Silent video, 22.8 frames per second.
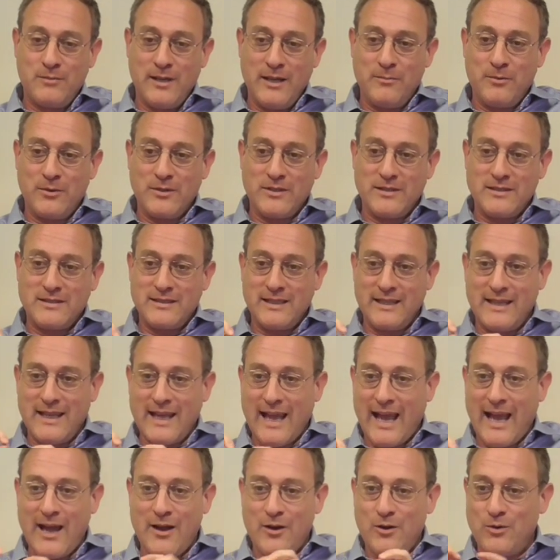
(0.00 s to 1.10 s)
people to see
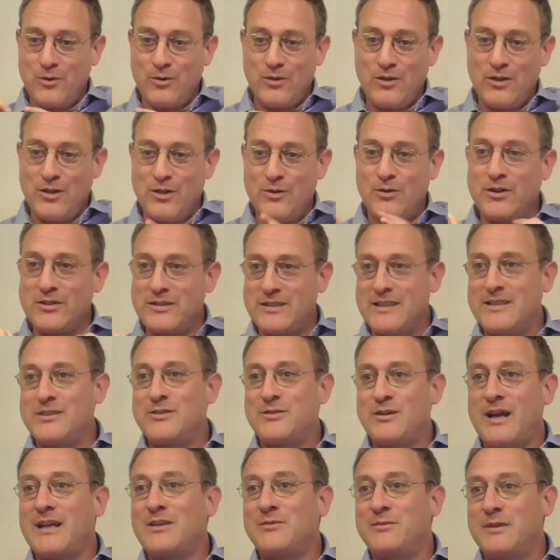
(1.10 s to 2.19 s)
how neurons
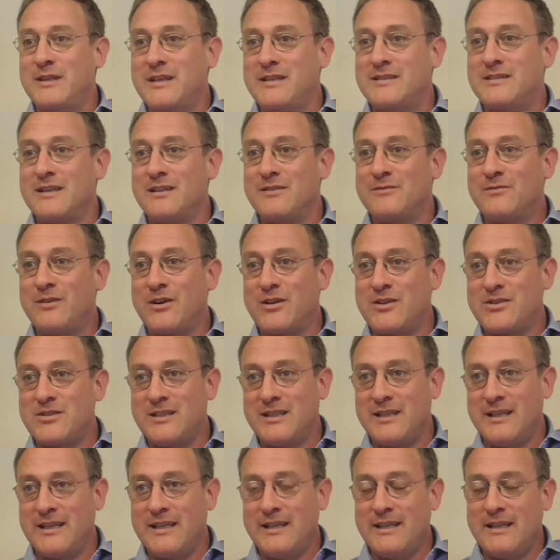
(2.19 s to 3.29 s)
interact with each other
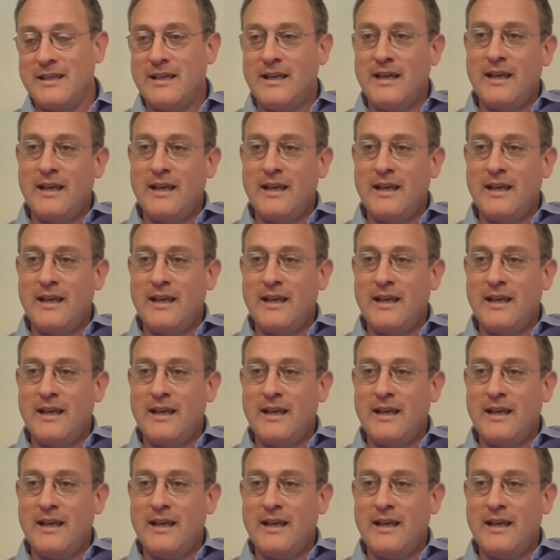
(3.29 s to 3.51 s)
functionally,